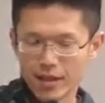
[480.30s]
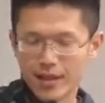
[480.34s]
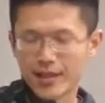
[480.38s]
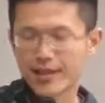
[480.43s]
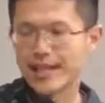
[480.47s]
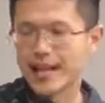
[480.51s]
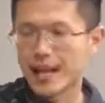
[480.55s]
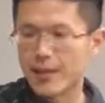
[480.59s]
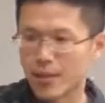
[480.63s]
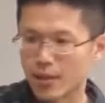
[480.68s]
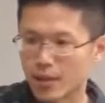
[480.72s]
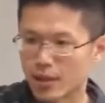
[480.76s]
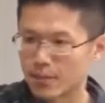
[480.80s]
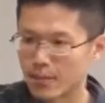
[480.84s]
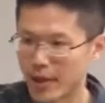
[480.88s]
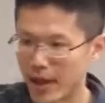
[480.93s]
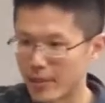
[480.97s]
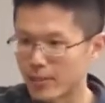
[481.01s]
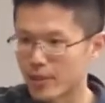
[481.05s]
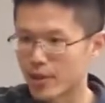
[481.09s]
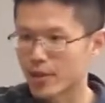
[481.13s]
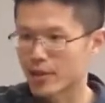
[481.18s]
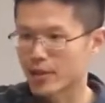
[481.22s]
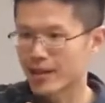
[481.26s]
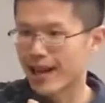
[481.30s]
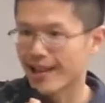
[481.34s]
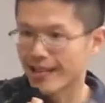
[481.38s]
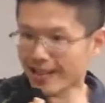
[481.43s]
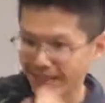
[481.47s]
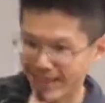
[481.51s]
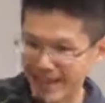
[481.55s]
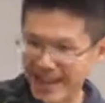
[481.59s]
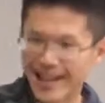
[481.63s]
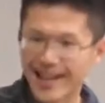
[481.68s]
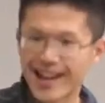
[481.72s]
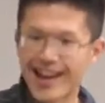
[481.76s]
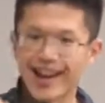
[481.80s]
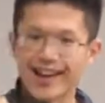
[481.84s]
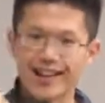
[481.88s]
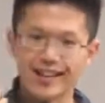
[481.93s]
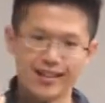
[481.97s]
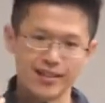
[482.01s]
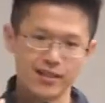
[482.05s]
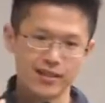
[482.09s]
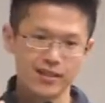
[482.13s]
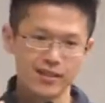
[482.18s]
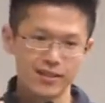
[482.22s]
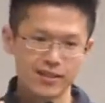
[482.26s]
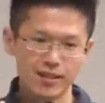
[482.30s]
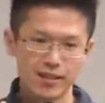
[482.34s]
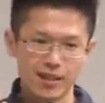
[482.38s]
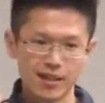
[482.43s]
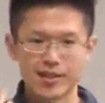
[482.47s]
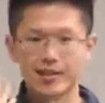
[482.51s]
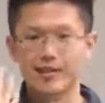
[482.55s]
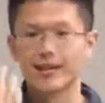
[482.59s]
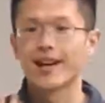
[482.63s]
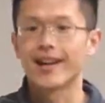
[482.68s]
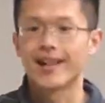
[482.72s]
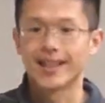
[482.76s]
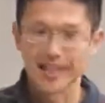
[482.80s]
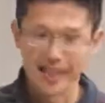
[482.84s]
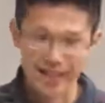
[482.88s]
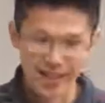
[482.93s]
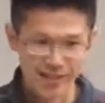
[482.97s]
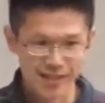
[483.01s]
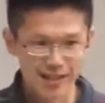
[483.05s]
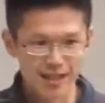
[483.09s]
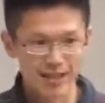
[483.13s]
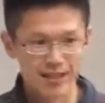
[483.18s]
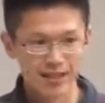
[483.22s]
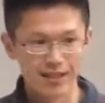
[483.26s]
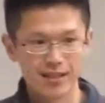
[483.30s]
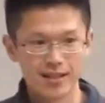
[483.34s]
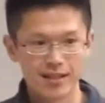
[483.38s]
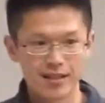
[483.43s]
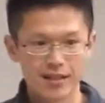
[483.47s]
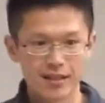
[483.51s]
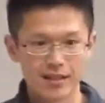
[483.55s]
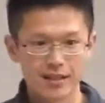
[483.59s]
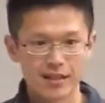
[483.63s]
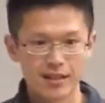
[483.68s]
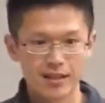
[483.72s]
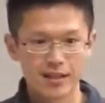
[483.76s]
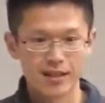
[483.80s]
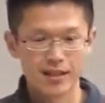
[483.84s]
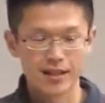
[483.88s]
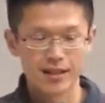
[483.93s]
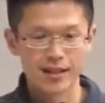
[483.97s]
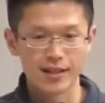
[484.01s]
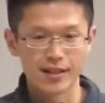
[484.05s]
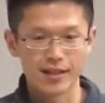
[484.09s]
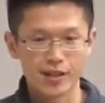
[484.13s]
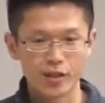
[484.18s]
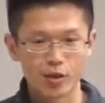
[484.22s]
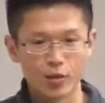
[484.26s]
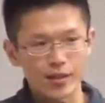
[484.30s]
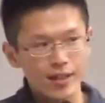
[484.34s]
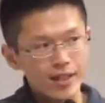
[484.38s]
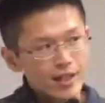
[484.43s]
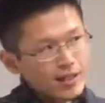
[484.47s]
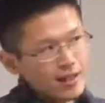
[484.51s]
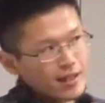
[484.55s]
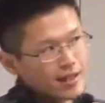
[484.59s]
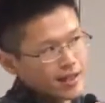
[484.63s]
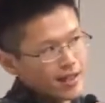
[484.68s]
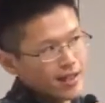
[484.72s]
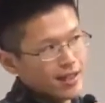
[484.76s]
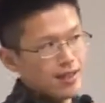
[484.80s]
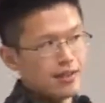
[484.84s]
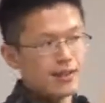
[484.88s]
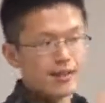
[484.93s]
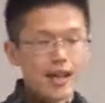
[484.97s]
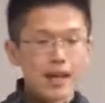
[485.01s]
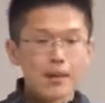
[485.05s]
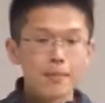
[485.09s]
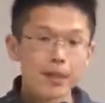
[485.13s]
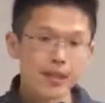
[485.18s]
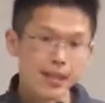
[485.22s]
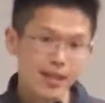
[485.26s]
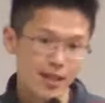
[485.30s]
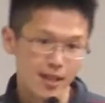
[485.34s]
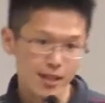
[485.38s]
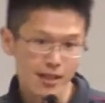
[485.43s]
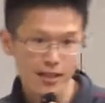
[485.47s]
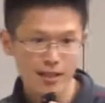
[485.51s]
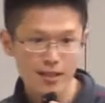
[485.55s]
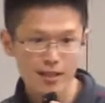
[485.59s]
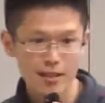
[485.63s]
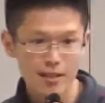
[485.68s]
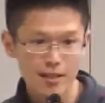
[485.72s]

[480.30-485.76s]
academic papers that I assign. Okay, so this is the assignment.